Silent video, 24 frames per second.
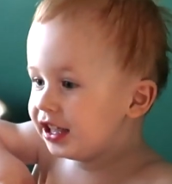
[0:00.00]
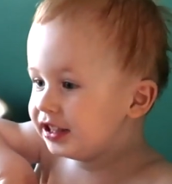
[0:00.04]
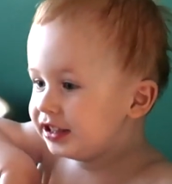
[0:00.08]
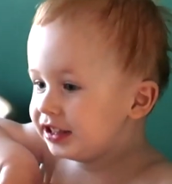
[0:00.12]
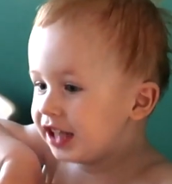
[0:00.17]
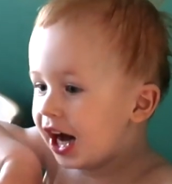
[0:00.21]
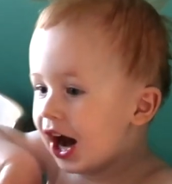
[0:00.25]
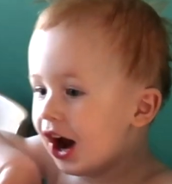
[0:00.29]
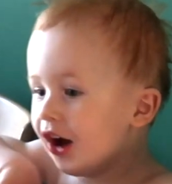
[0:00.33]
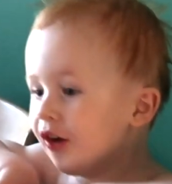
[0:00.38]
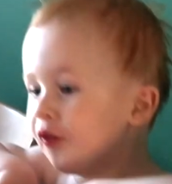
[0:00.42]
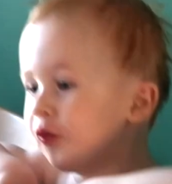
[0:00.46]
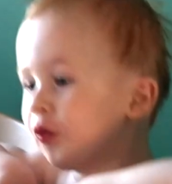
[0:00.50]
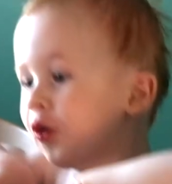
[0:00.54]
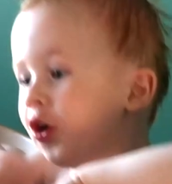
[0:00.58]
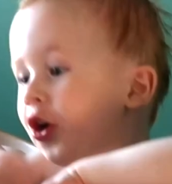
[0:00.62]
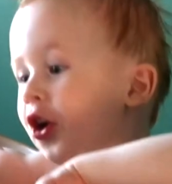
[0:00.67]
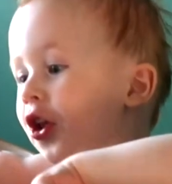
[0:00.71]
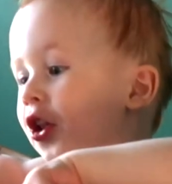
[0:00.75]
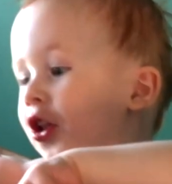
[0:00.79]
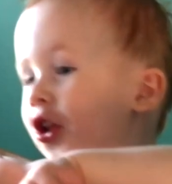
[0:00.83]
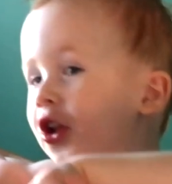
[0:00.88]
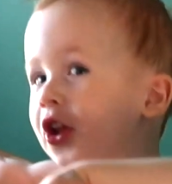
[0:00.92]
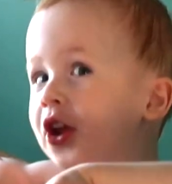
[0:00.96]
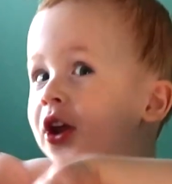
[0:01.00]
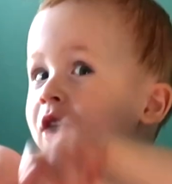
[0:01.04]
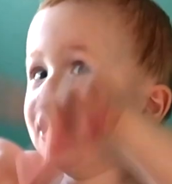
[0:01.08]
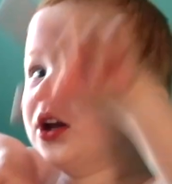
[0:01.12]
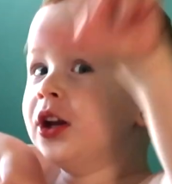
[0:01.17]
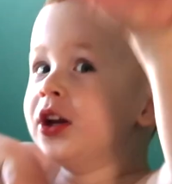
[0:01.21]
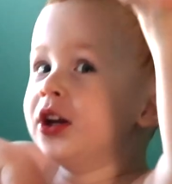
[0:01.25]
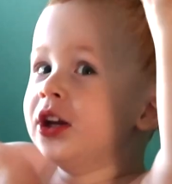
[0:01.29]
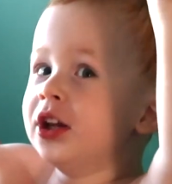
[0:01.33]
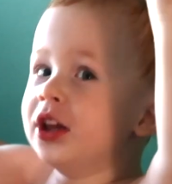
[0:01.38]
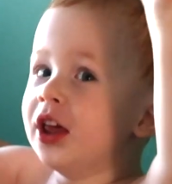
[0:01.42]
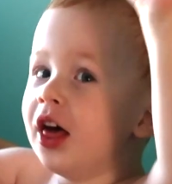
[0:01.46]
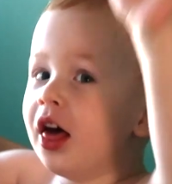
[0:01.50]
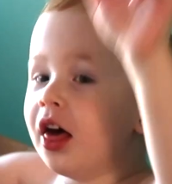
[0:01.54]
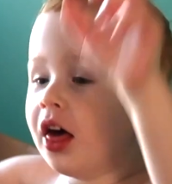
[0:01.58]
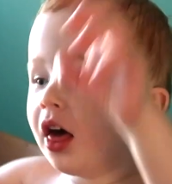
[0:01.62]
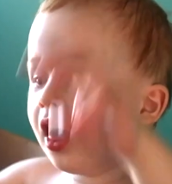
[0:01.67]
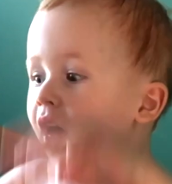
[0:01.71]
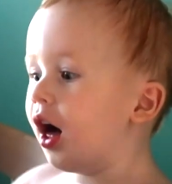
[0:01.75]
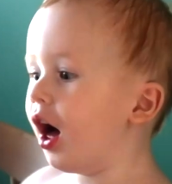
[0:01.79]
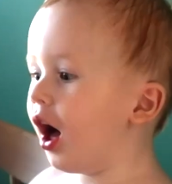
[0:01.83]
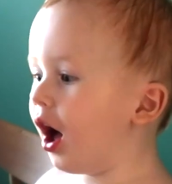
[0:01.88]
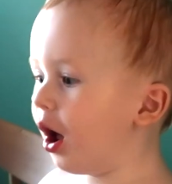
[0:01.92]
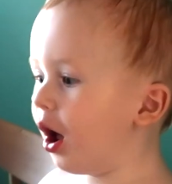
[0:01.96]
Well, you're looking at it, right?